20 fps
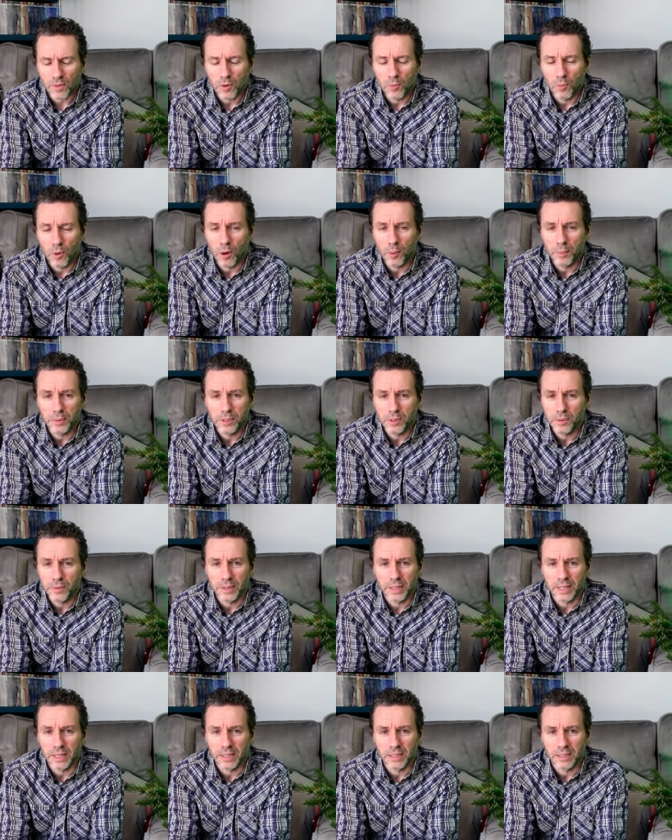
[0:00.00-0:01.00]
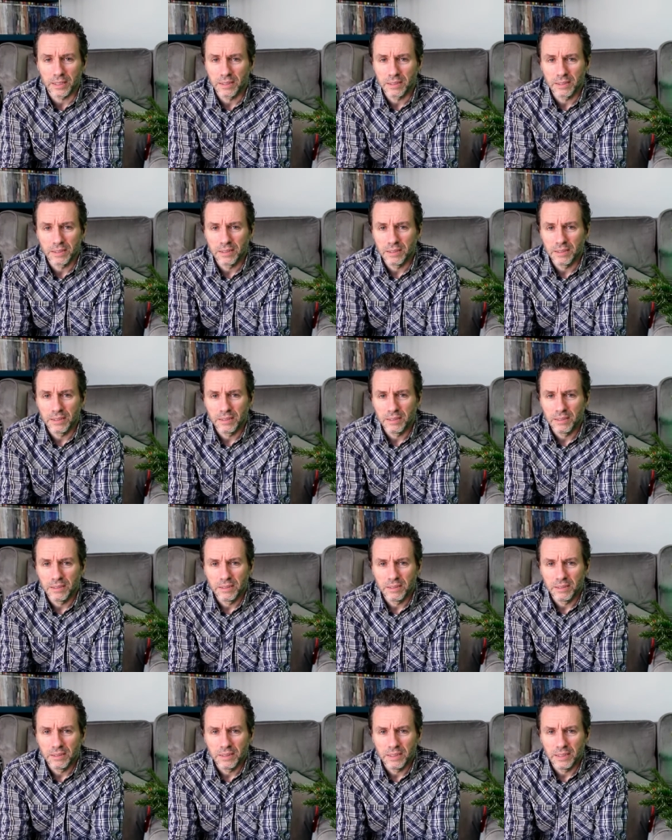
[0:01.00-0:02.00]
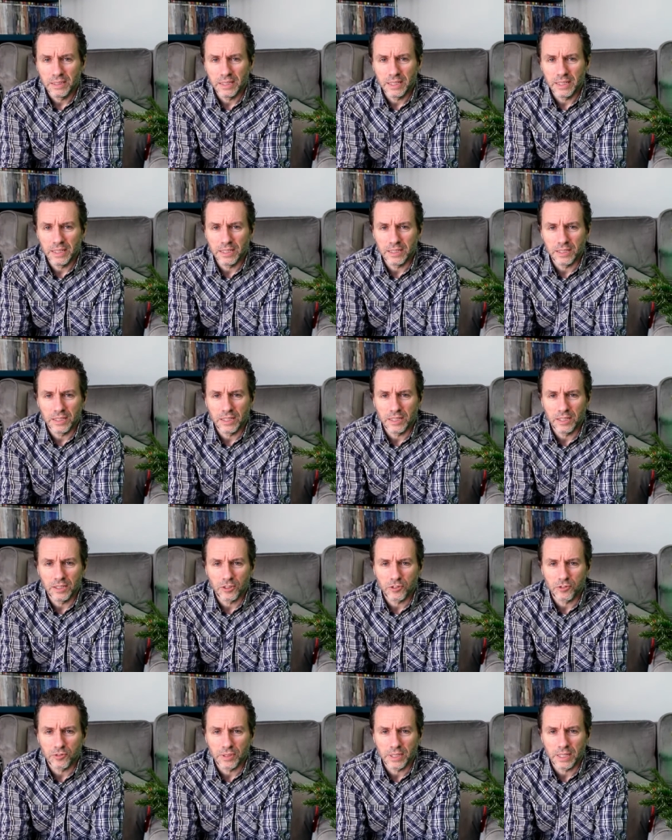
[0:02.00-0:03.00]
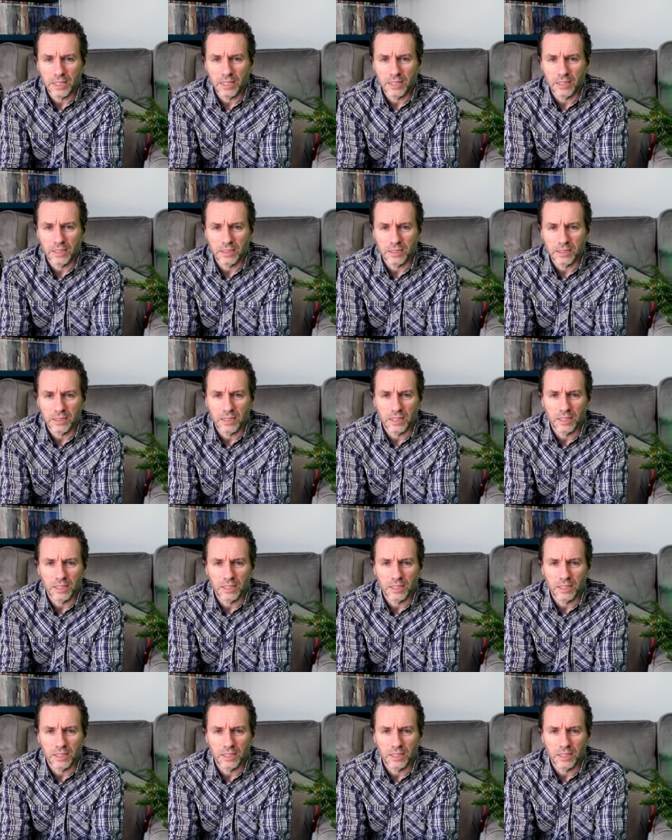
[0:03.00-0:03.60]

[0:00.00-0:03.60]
Why are we doing it? It's ridiculous.